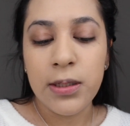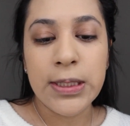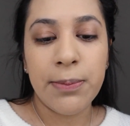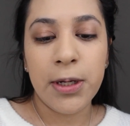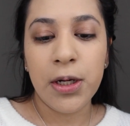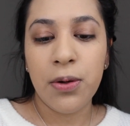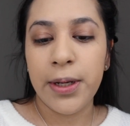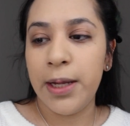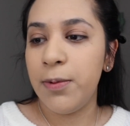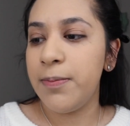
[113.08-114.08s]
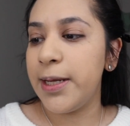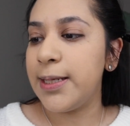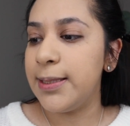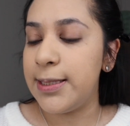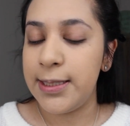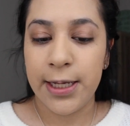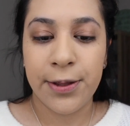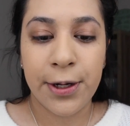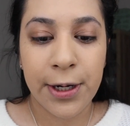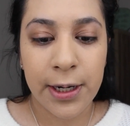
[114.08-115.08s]
So I'm gonna go in with my
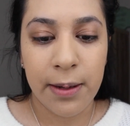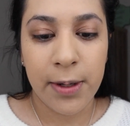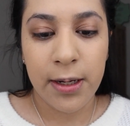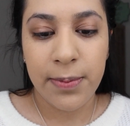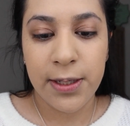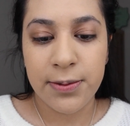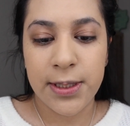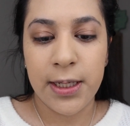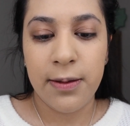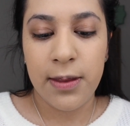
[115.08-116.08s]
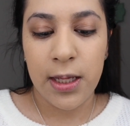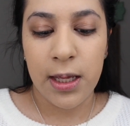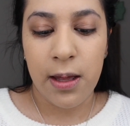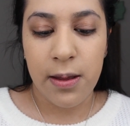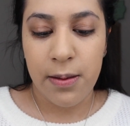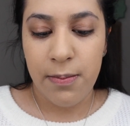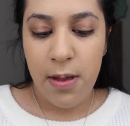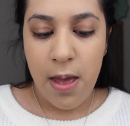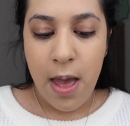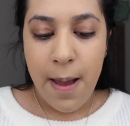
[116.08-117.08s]
concealer. I'm gonna be using the
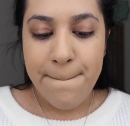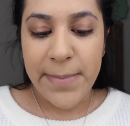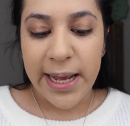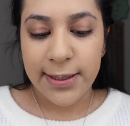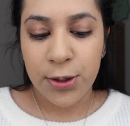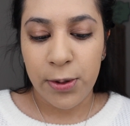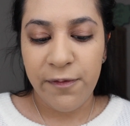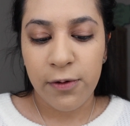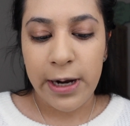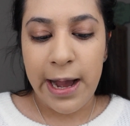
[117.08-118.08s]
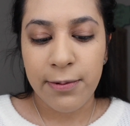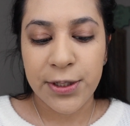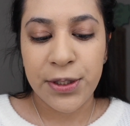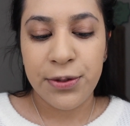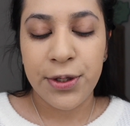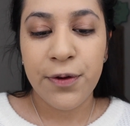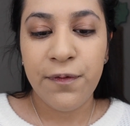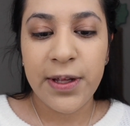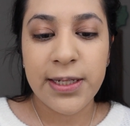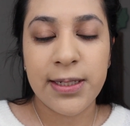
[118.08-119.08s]
Max 24 Hours Studio
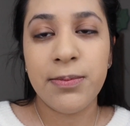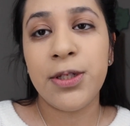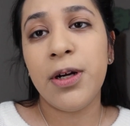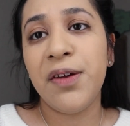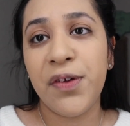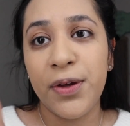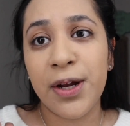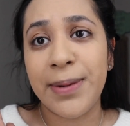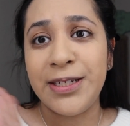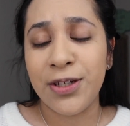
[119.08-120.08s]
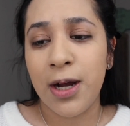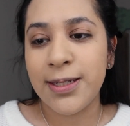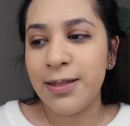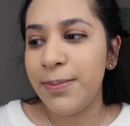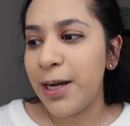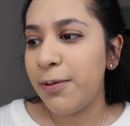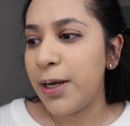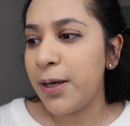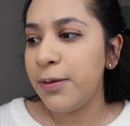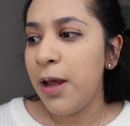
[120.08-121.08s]
Fix. I'm sorry if you hear my dogs in the
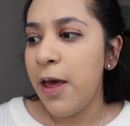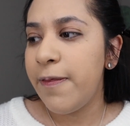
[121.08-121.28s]
background.